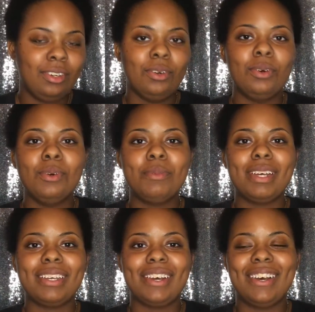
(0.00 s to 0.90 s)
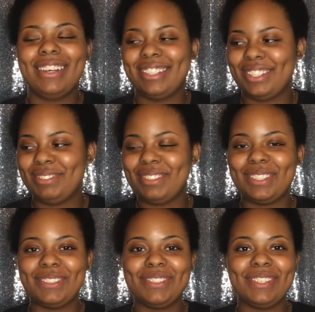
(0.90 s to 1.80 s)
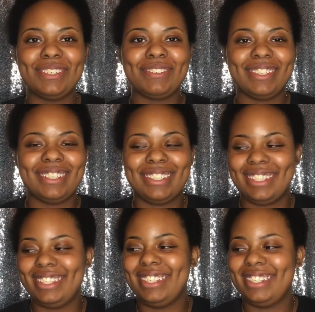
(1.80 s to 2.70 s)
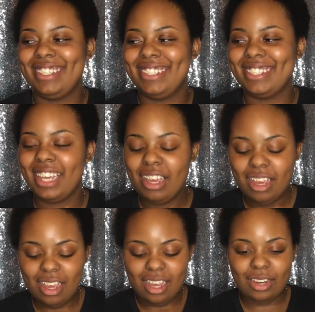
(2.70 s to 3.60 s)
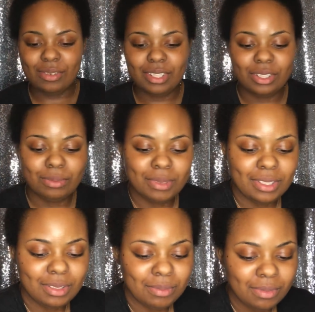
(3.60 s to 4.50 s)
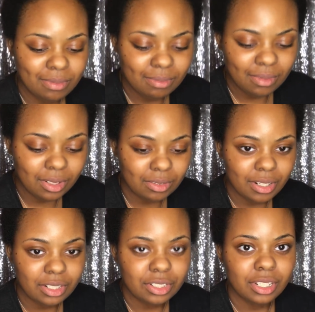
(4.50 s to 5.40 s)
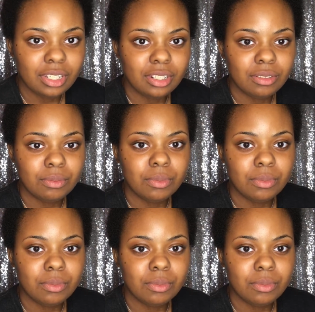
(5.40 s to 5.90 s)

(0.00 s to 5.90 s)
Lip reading: Oh my gosh, I'm so nervous. I really hope this isn't the correct shade.